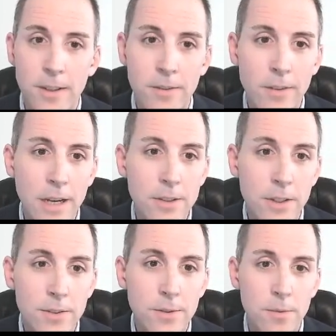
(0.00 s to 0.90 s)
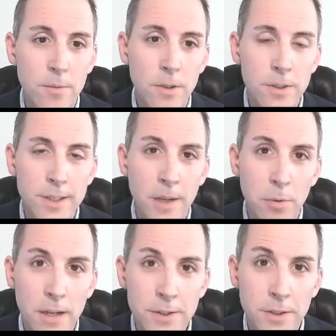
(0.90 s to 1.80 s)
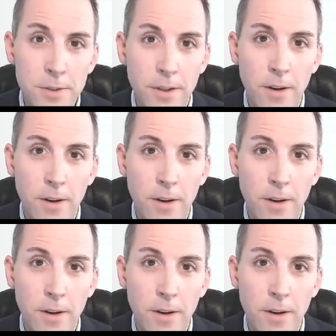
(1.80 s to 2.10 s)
it's not just real estate appraisers.